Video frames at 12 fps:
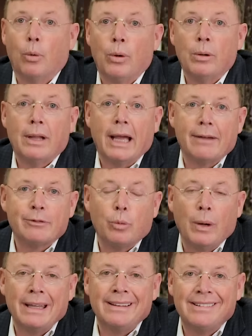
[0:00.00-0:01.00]
we'll have to
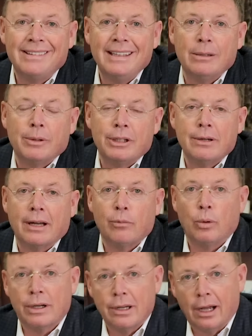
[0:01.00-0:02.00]
wait and see. When you
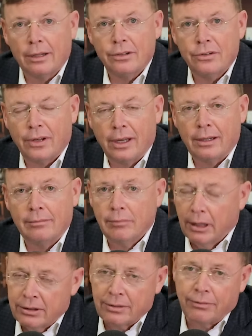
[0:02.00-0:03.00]
have one doctor saying
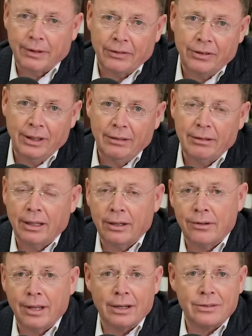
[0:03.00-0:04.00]
it's asphyxia, the
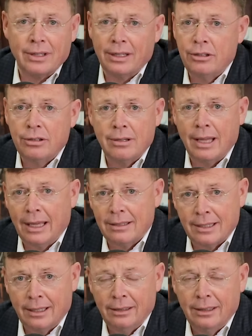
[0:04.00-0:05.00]
other doctor saying you can't
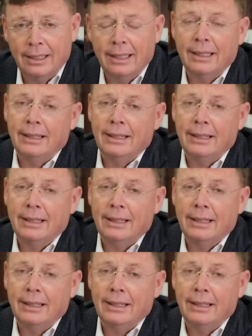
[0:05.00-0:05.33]
tell,